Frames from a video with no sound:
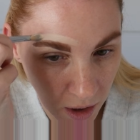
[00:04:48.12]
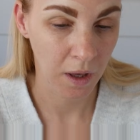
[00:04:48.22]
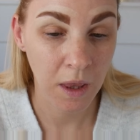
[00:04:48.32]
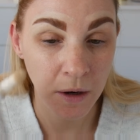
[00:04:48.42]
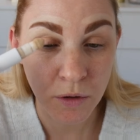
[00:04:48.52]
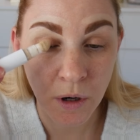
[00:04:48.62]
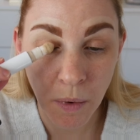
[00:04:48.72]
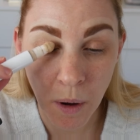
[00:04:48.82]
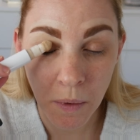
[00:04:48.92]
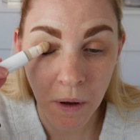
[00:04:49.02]
And then I'm just going to
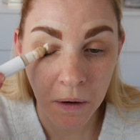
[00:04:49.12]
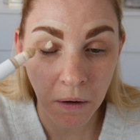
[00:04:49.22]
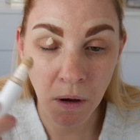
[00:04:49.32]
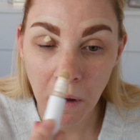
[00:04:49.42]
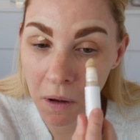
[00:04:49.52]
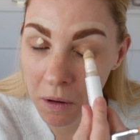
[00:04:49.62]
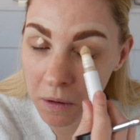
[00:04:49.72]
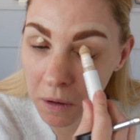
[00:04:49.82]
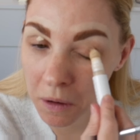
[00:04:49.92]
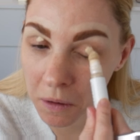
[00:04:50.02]
bob a dot
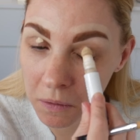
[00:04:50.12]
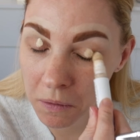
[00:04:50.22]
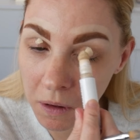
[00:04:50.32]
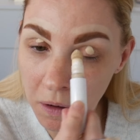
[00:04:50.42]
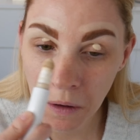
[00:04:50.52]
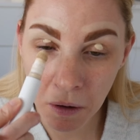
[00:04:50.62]
on each lid